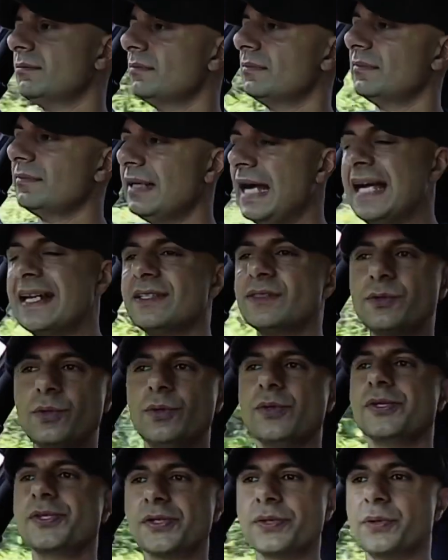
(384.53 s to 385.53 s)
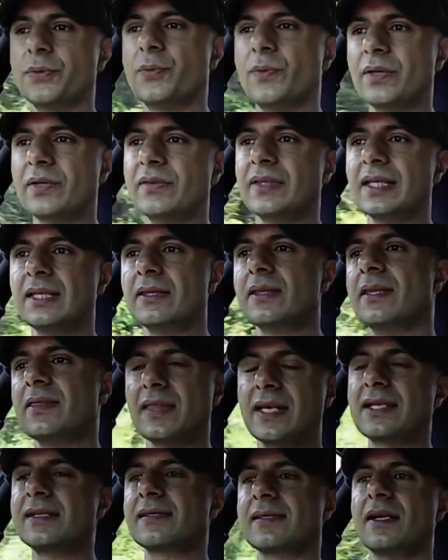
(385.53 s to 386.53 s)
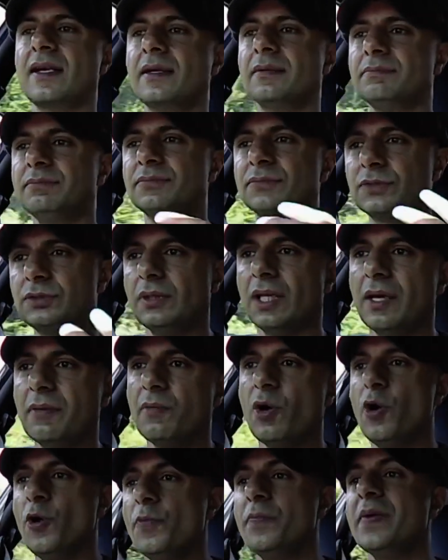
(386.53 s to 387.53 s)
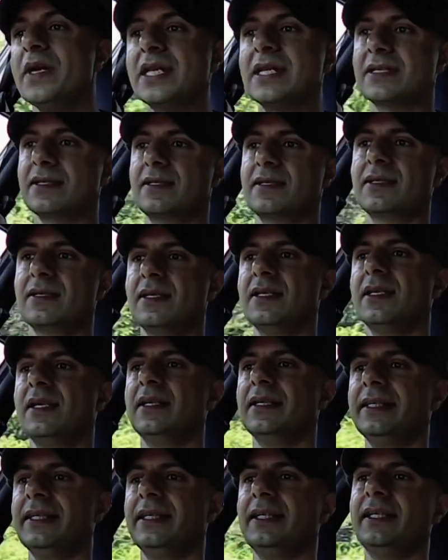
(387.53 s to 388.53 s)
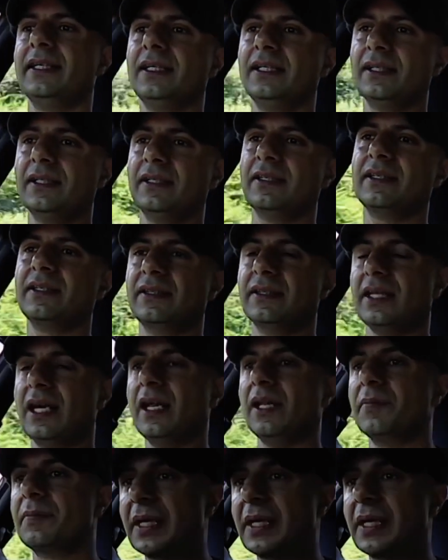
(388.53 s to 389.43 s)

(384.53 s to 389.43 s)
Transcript: And also, one of the other things that I'm hoping that I'll be